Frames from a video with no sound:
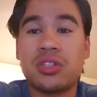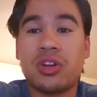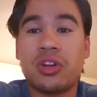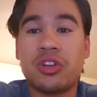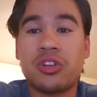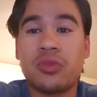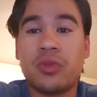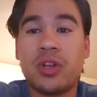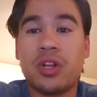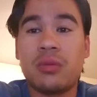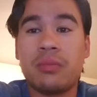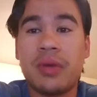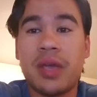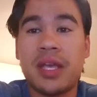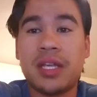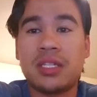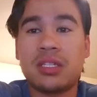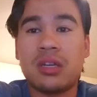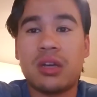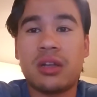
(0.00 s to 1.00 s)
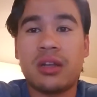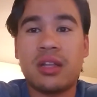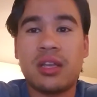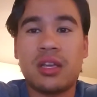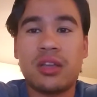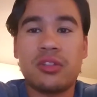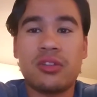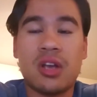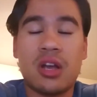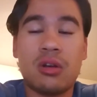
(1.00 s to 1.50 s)
to the Arduino based on
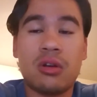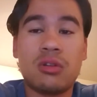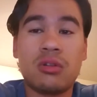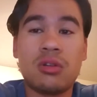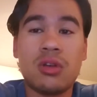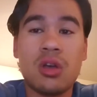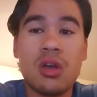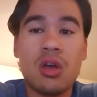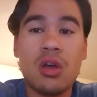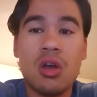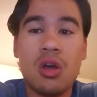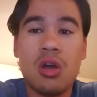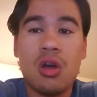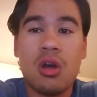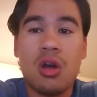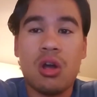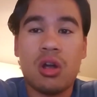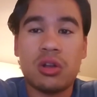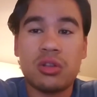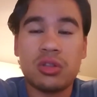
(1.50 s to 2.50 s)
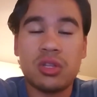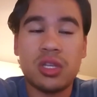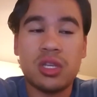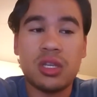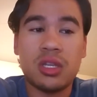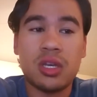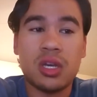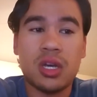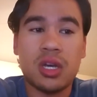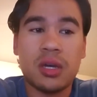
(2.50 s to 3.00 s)
either how hard
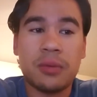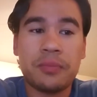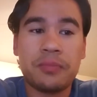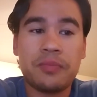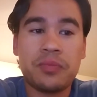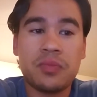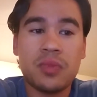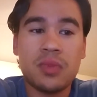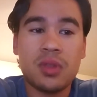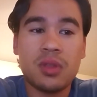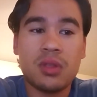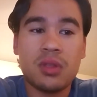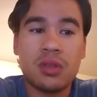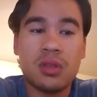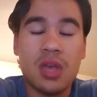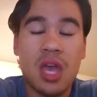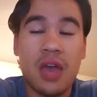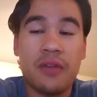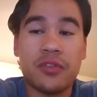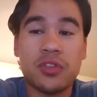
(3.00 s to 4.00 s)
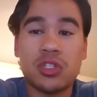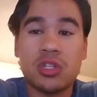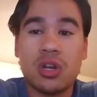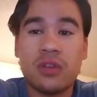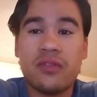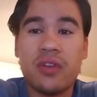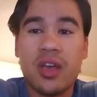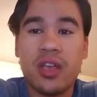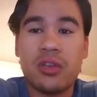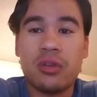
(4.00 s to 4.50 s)
the
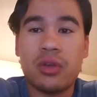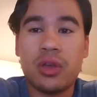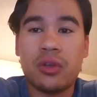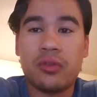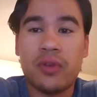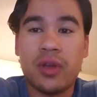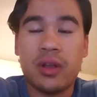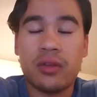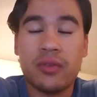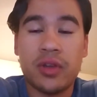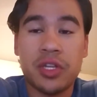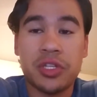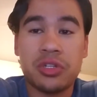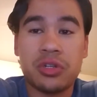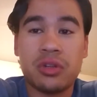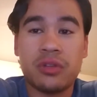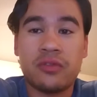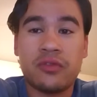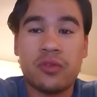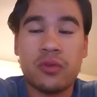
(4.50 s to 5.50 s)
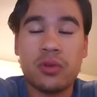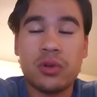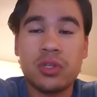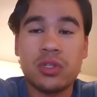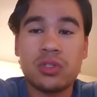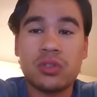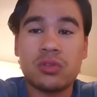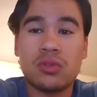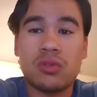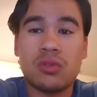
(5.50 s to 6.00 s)
FSR value registered to
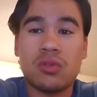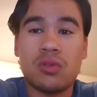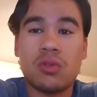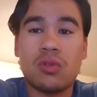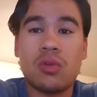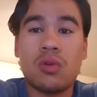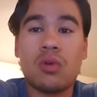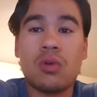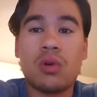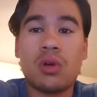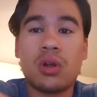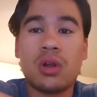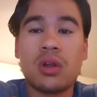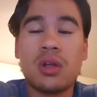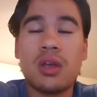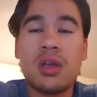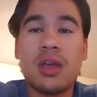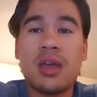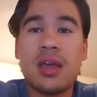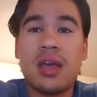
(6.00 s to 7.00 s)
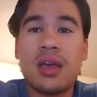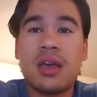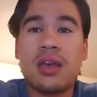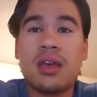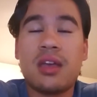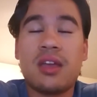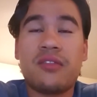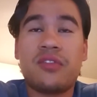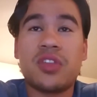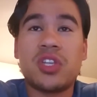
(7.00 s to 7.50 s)
force, or
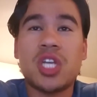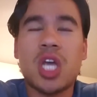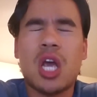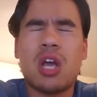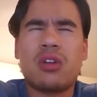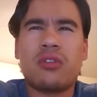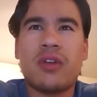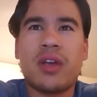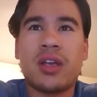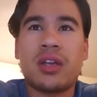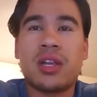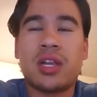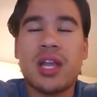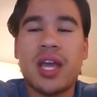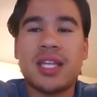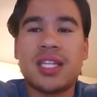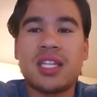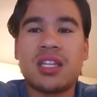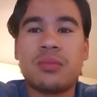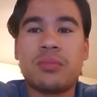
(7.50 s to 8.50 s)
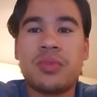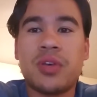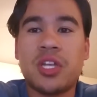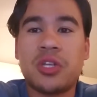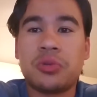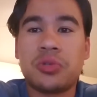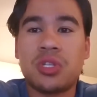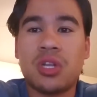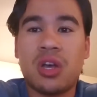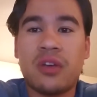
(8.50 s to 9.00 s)
if the gyro recognized that the
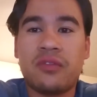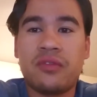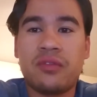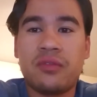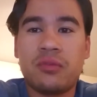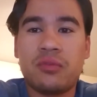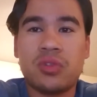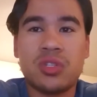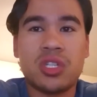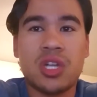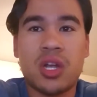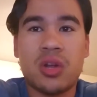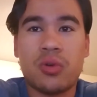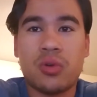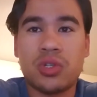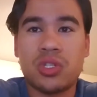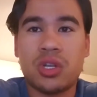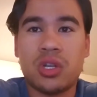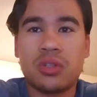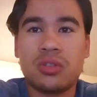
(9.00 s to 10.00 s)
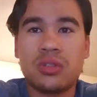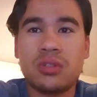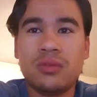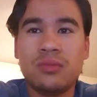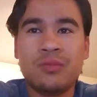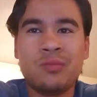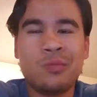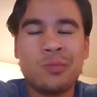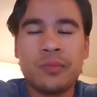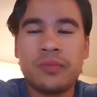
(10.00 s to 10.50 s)
pitch was not horizontal.